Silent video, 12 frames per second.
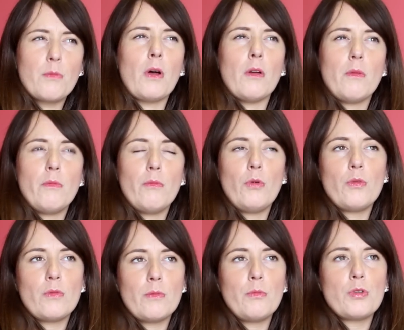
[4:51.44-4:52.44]
well,
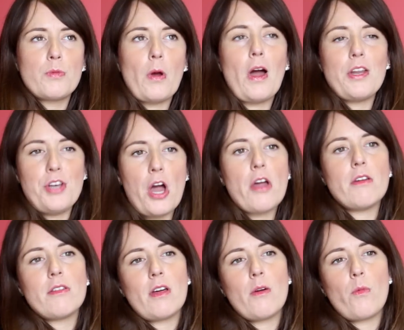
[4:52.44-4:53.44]
more to the point, I
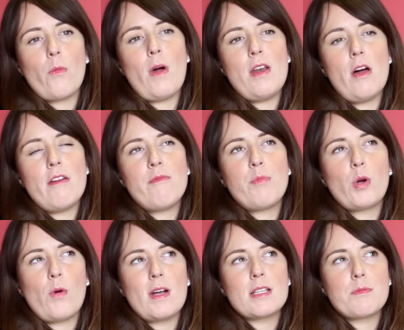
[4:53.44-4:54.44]
know that when I've
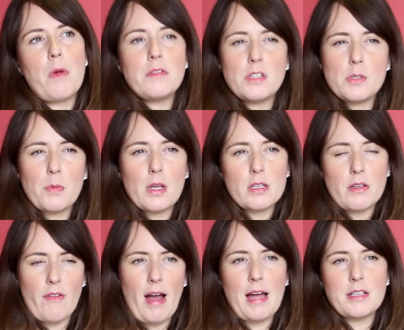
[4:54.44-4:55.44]
progressed most, it's because
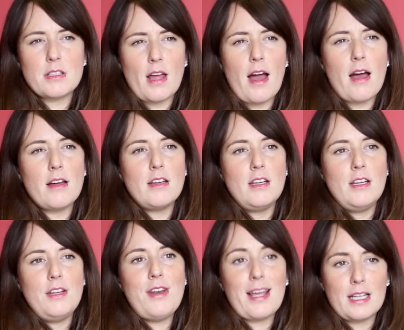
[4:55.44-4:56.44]
I've had that
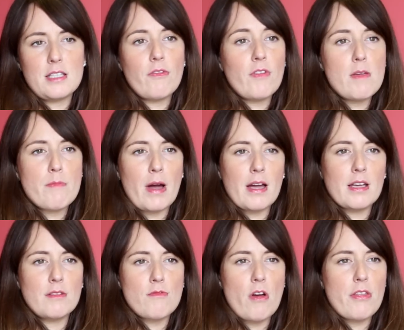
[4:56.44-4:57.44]
negative
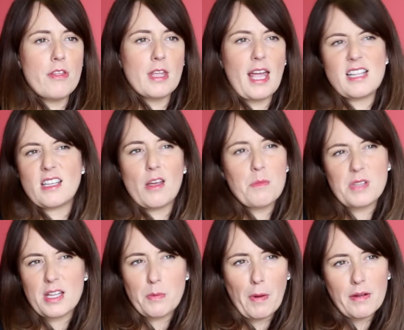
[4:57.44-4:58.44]
feedback, and rather than getting
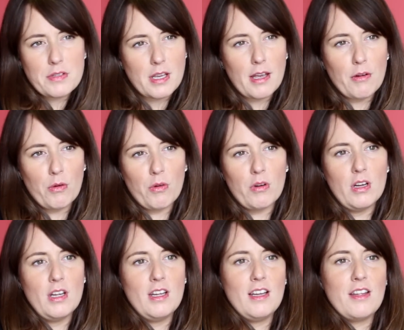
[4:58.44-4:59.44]
upset about it or
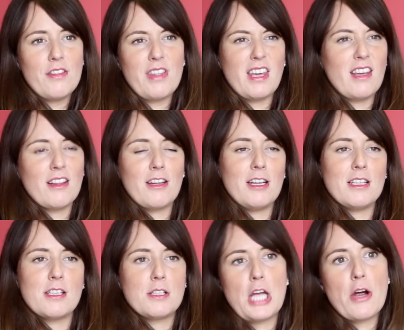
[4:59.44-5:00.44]
thinking that
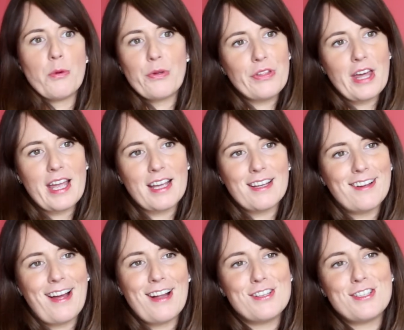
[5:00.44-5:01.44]
it's a terrible thing,
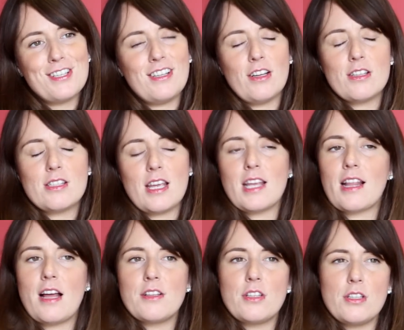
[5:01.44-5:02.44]
actually seeing
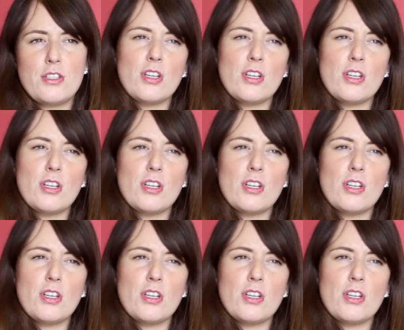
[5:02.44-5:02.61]
that as